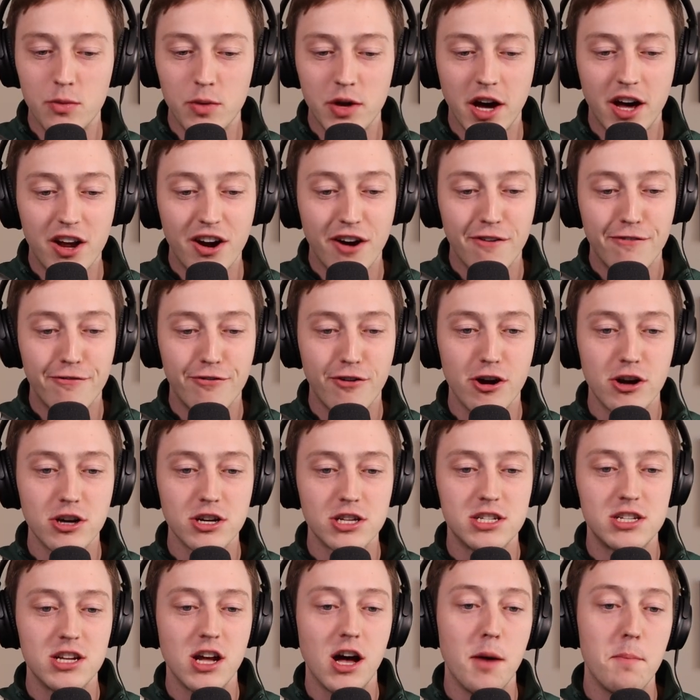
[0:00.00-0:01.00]
We got our
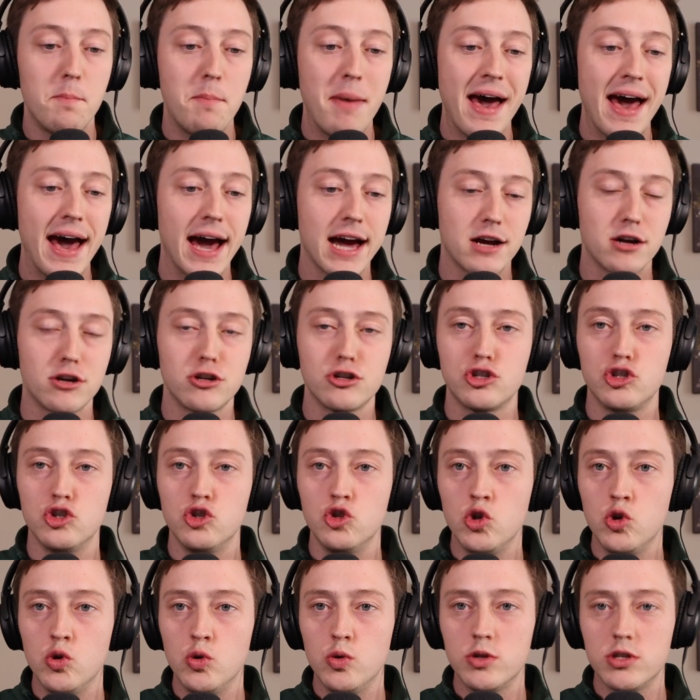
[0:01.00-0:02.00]
first Packers
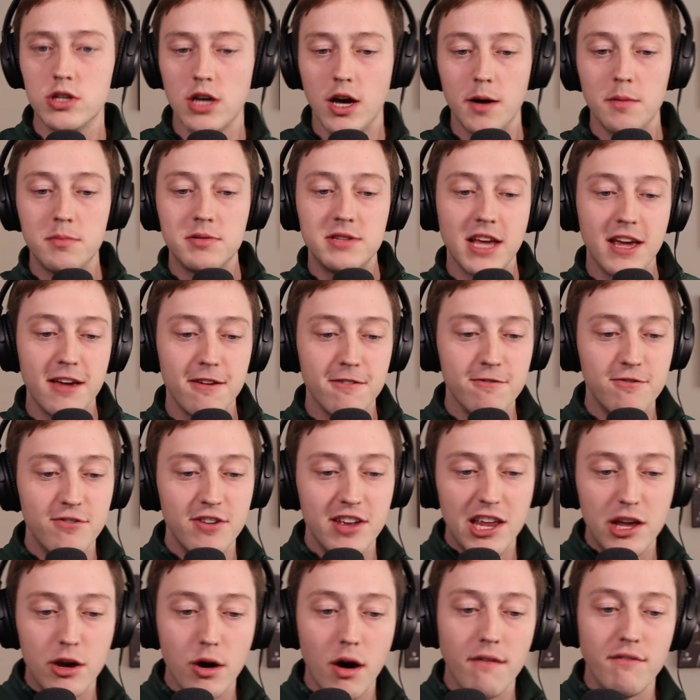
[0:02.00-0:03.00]
news update
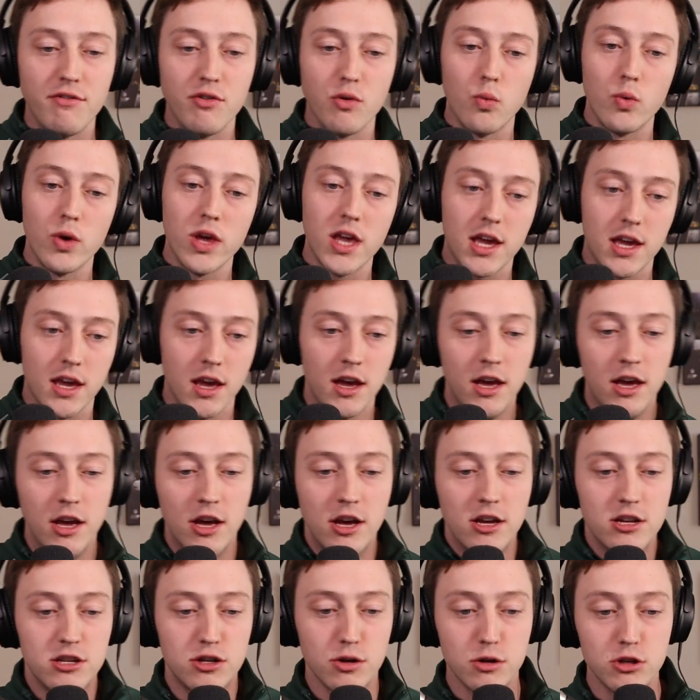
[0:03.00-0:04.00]
video of the week.
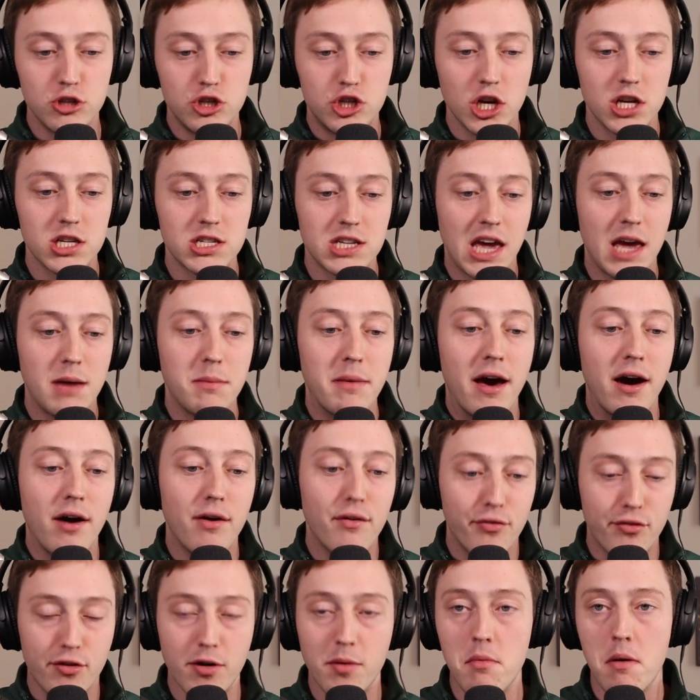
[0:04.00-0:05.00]
So it just came
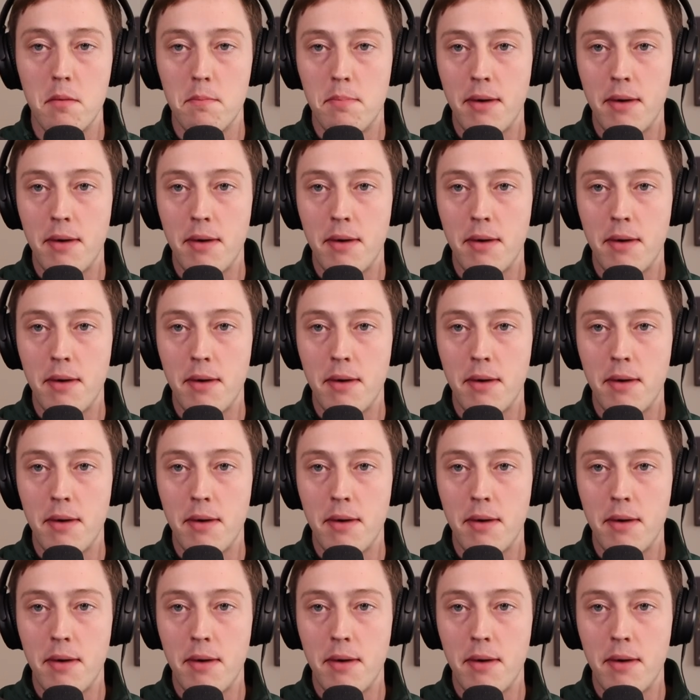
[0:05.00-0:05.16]
out from